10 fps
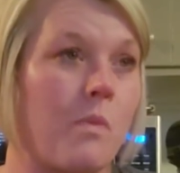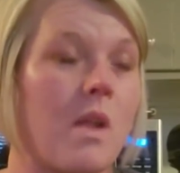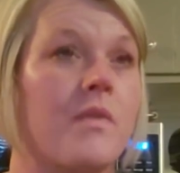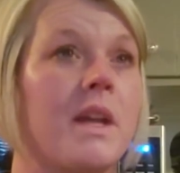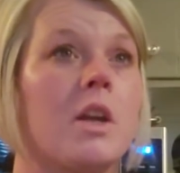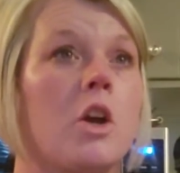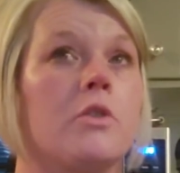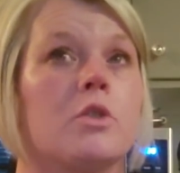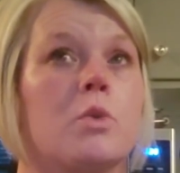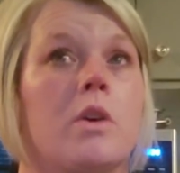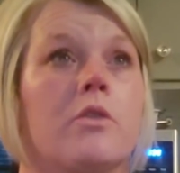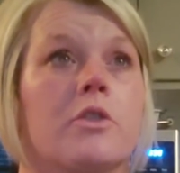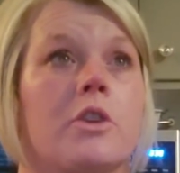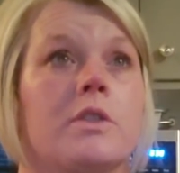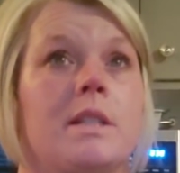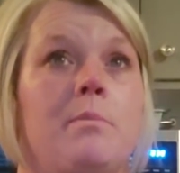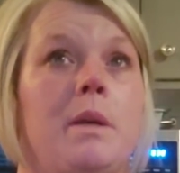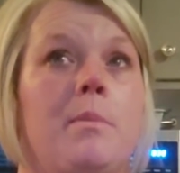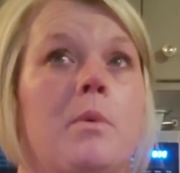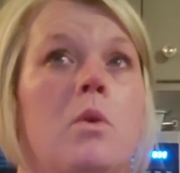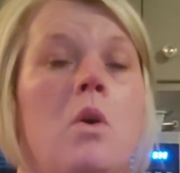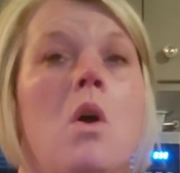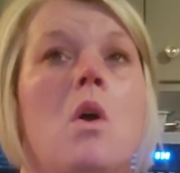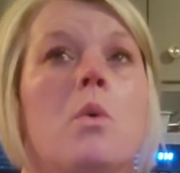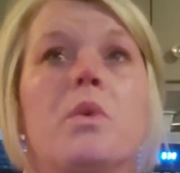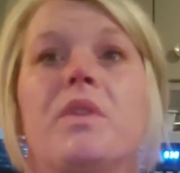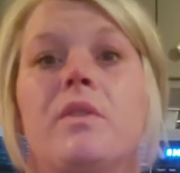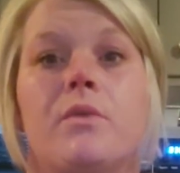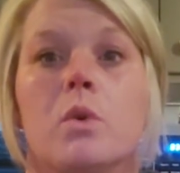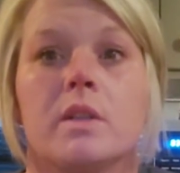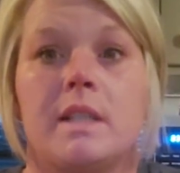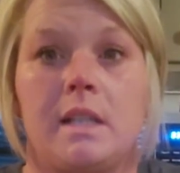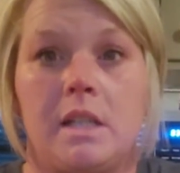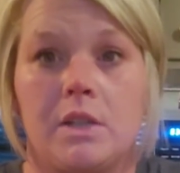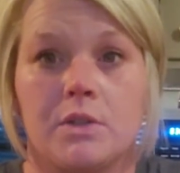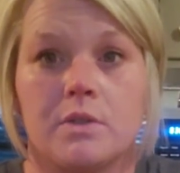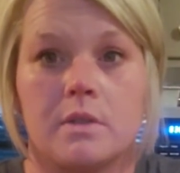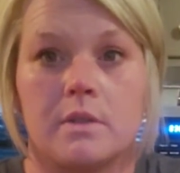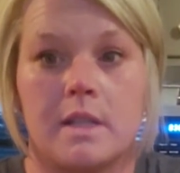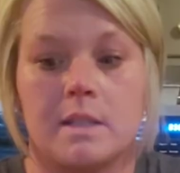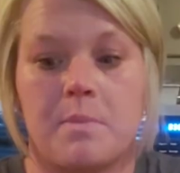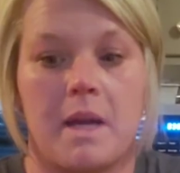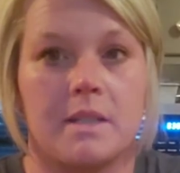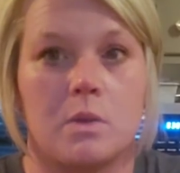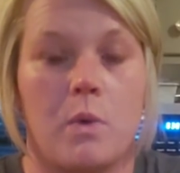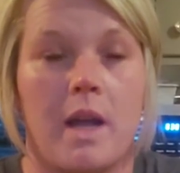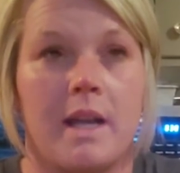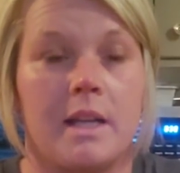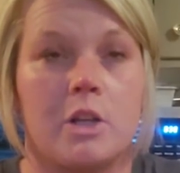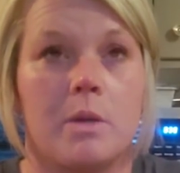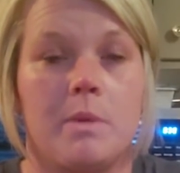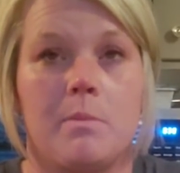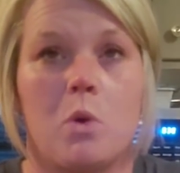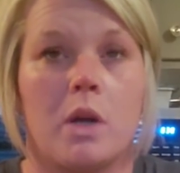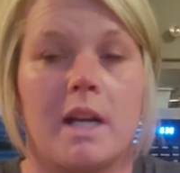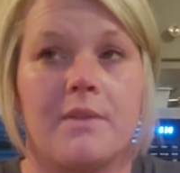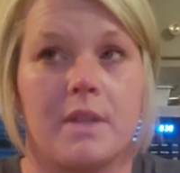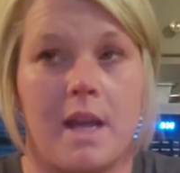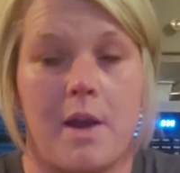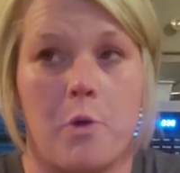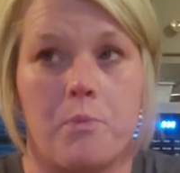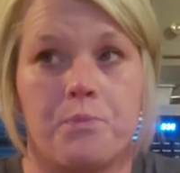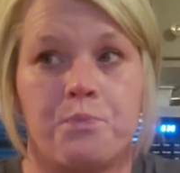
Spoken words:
I think over 12 or 13 people within 14 years that's passed away. And it could be more, I'd have to count.